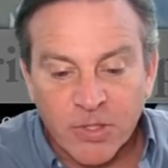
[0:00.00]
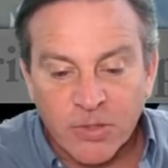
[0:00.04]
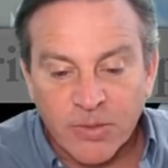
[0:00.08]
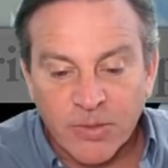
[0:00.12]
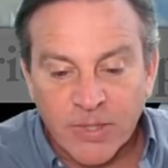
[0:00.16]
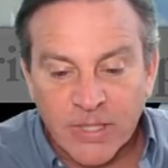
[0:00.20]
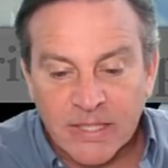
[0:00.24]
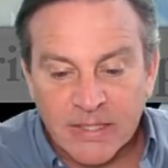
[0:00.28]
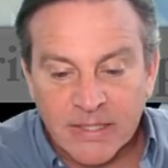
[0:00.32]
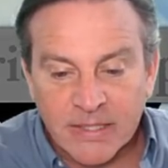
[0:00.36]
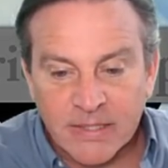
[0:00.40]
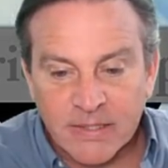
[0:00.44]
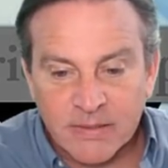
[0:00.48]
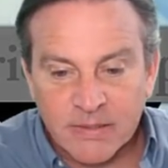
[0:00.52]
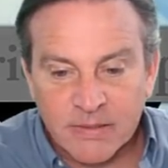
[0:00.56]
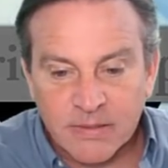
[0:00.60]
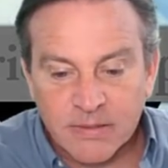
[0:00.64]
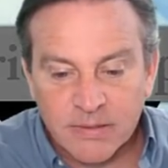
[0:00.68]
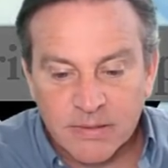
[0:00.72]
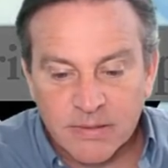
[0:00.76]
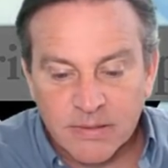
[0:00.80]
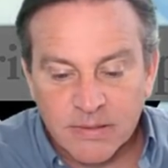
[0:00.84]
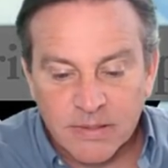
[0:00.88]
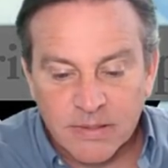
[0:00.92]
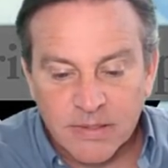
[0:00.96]
quickly.
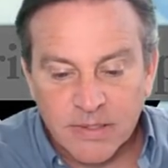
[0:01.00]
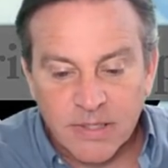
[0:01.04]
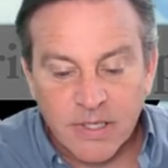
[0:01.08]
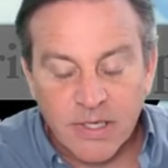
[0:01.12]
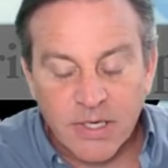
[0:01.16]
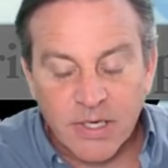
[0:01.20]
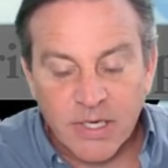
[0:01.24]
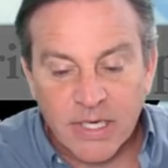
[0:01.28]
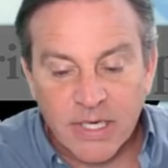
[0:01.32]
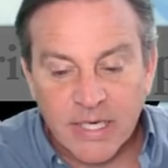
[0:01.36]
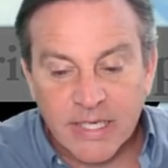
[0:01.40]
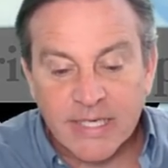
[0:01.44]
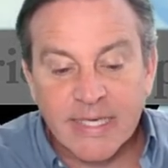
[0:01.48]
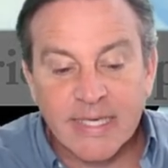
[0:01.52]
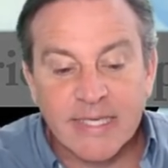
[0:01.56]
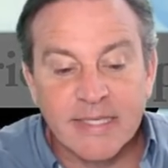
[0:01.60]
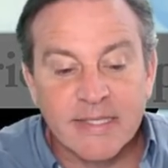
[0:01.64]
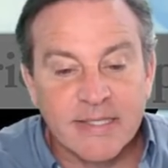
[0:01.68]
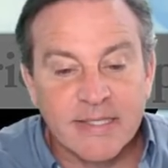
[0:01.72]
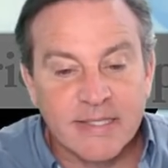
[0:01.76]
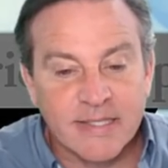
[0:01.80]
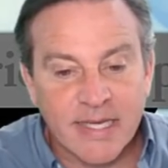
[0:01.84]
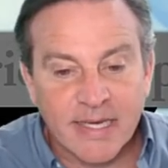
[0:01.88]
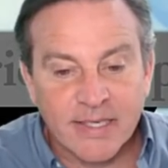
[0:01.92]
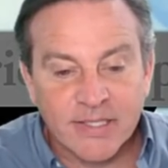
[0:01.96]
A kids
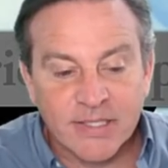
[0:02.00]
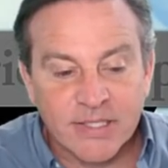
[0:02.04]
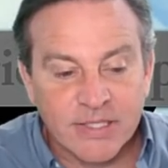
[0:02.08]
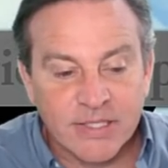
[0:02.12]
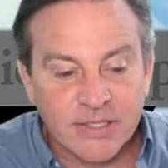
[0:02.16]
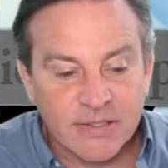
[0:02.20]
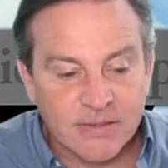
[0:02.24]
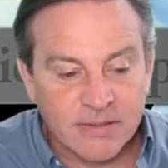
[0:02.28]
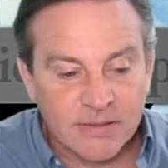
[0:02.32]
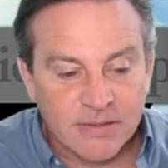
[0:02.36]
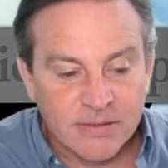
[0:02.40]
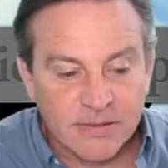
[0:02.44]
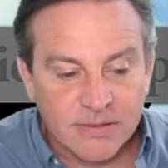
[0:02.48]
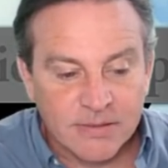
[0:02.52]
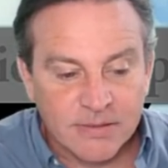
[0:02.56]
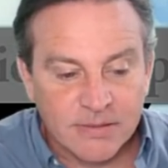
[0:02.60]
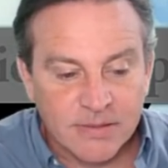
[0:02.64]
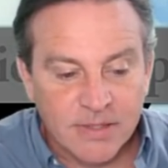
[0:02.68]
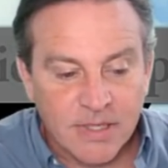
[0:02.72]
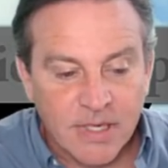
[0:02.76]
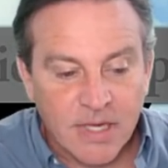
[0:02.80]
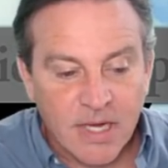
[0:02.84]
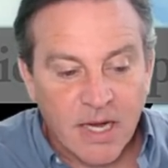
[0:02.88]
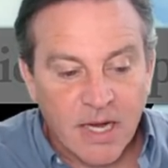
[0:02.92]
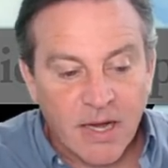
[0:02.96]
section.
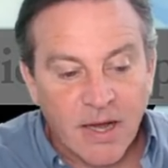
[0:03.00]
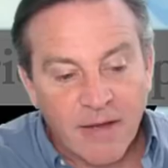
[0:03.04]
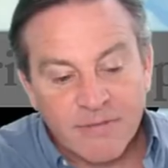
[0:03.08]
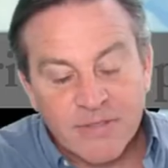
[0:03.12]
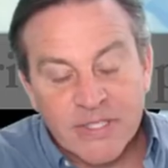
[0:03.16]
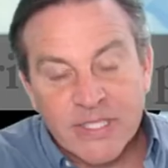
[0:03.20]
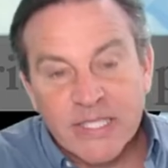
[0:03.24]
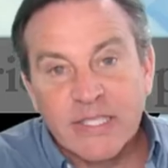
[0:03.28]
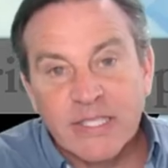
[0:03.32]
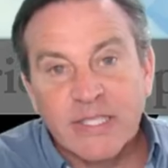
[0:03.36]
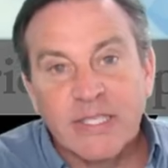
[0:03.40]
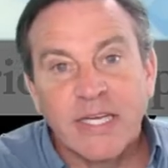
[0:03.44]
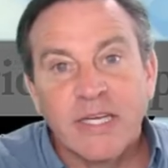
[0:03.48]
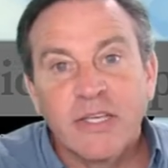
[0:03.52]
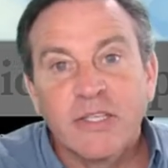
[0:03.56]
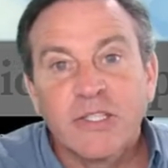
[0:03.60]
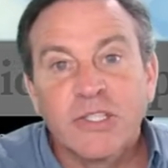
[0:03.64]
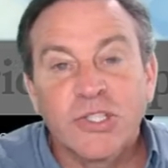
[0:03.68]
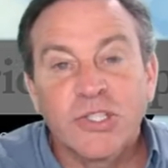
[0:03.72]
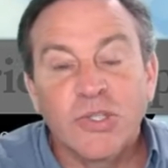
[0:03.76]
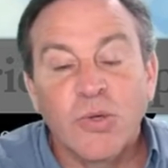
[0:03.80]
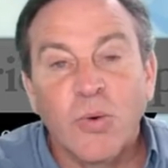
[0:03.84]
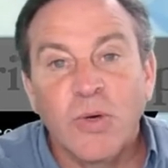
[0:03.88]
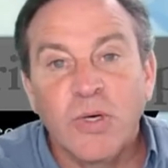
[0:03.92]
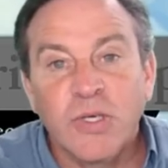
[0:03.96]
I've seen Kids
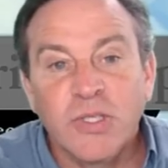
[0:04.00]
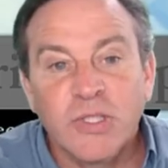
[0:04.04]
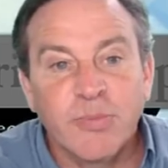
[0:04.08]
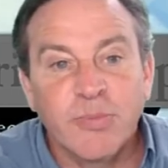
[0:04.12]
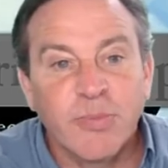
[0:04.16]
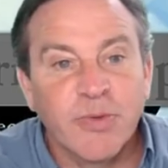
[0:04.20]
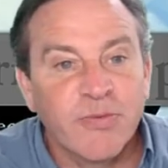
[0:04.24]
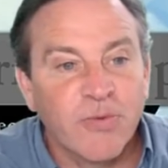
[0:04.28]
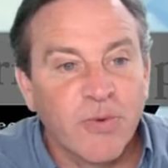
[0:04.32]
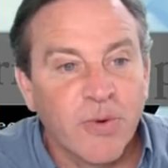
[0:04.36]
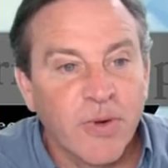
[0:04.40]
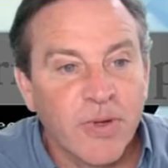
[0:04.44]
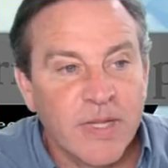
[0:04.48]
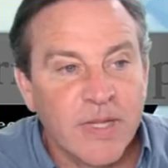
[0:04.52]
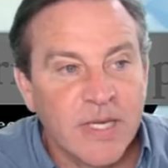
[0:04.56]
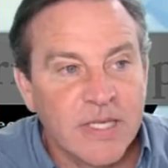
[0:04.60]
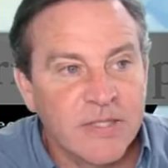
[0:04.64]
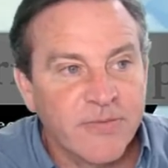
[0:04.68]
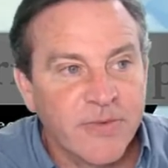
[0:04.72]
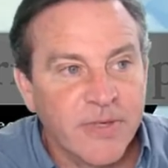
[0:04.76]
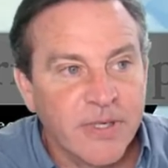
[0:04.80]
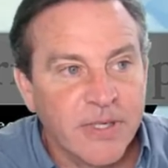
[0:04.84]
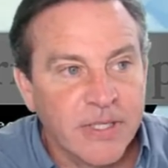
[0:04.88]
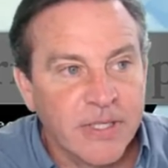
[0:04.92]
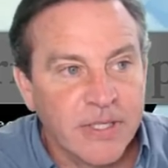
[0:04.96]
Corner before, that's
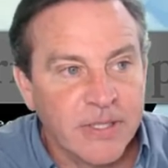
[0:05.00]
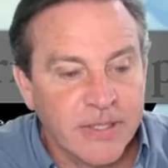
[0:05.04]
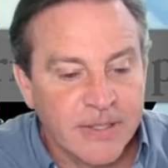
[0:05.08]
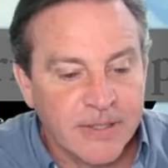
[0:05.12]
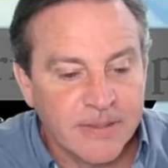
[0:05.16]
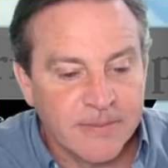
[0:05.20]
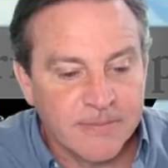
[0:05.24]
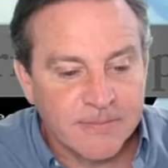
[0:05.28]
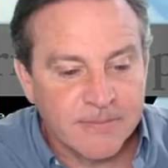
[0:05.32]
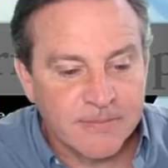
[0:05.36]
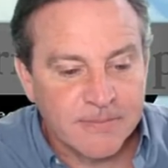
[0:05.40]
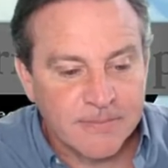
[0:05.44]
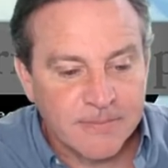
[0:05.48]
very good.